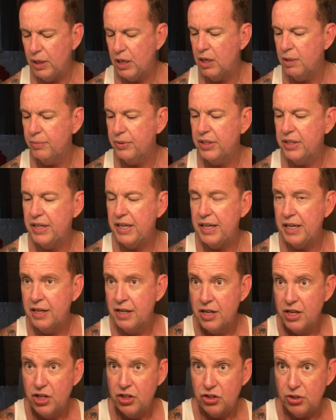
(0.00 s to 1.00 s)
balm today,
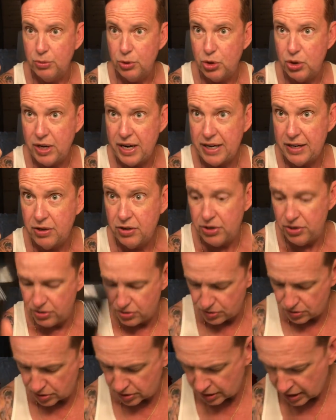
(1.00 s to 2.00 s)
some Drakkar
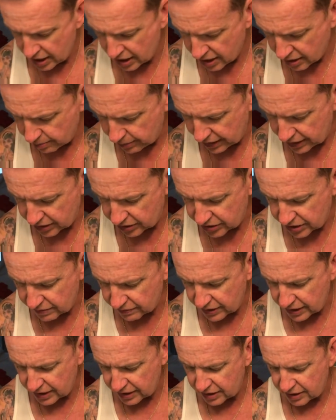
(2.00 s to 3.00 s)
Noir, because
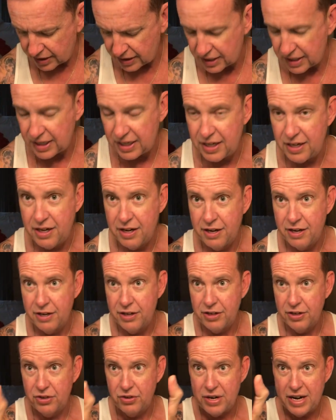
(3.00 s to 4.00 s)
I've got the uh,
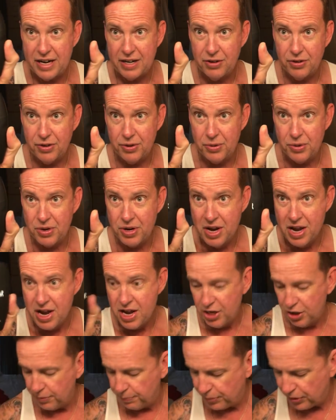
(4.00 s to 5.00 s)
Drakkar Noir
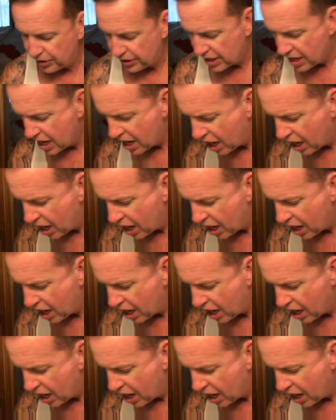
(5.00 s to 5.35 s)
to put